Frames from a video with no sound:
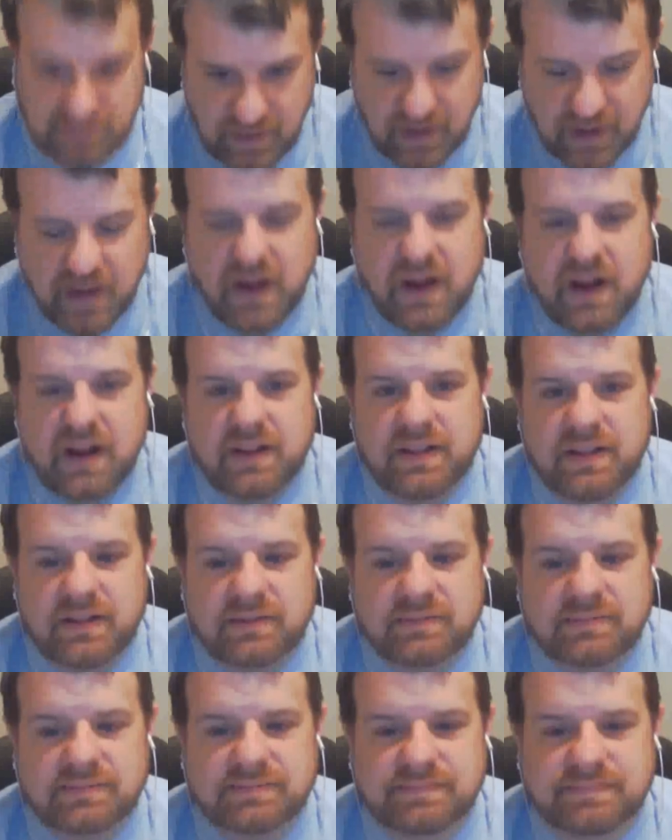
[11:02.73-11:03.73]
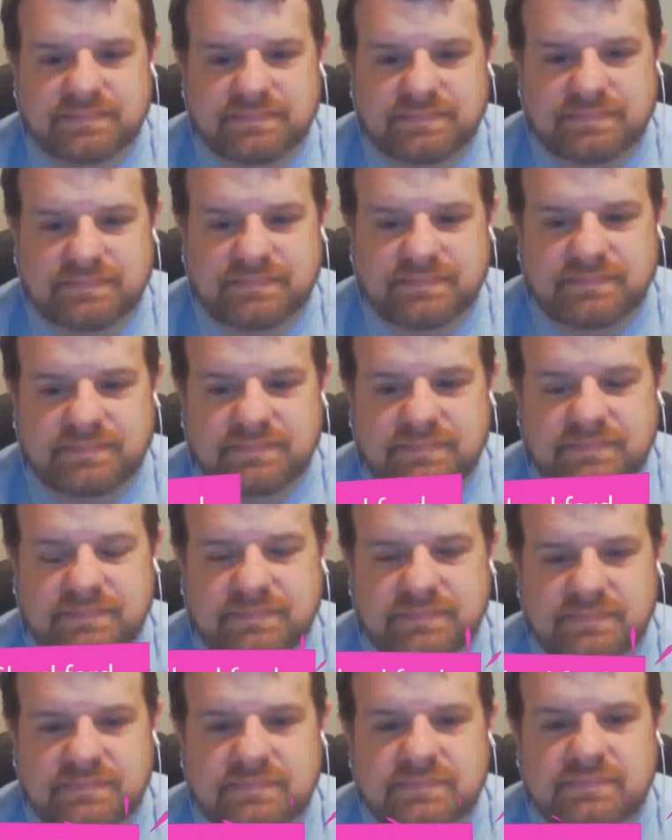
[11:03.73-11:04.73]
And that's
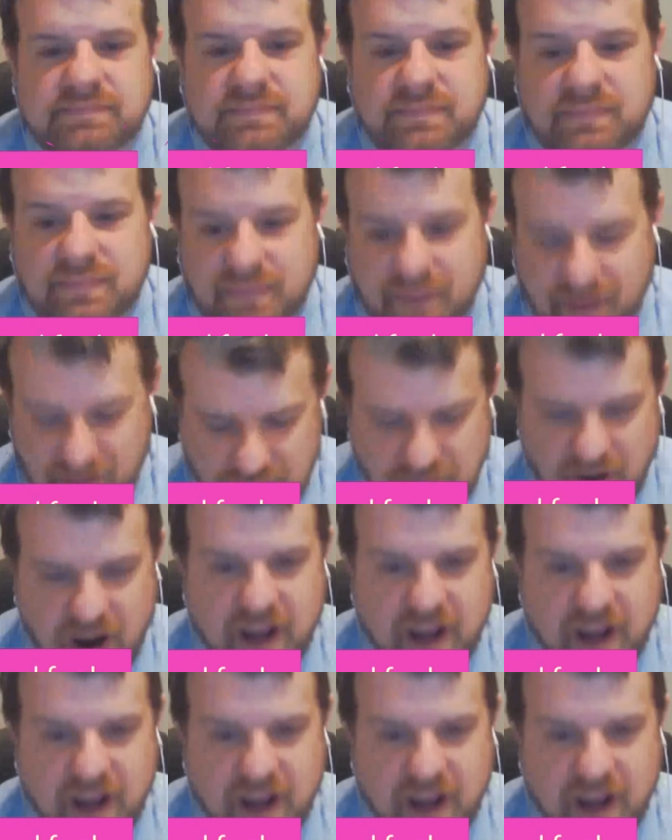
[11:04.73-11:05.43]
Reason.com, Reason